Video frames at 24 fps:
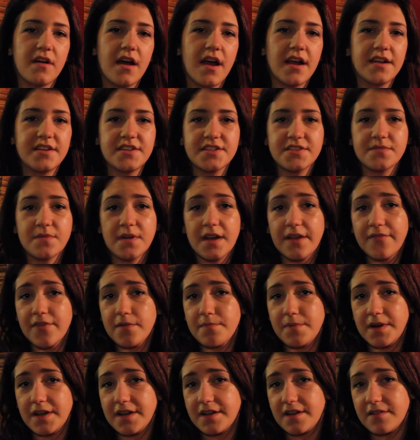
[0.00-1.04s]
I just want
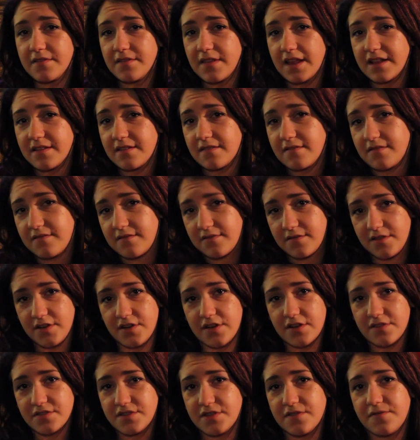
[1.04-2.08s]
everybody to let,
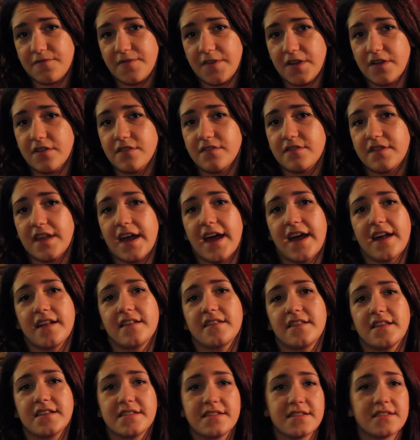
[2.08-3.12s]
you know, to feel that
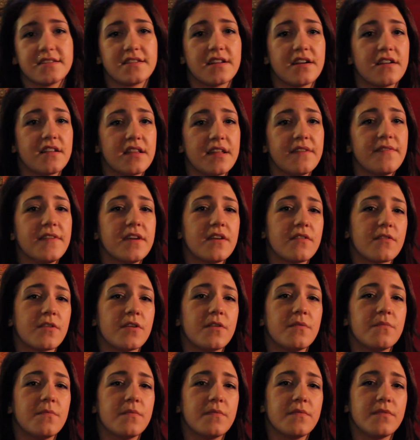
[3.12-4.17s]
this is their living
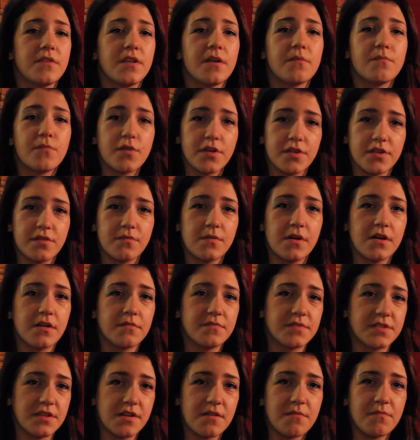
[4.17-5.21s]
room. They're more than
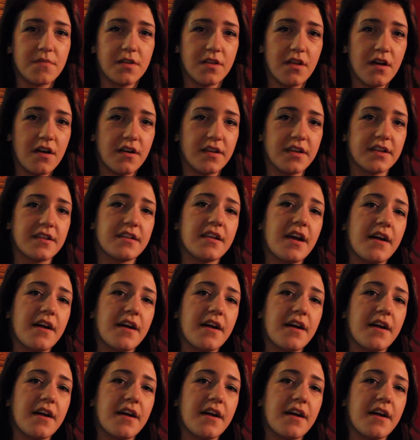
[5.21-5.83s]
welcome to come along and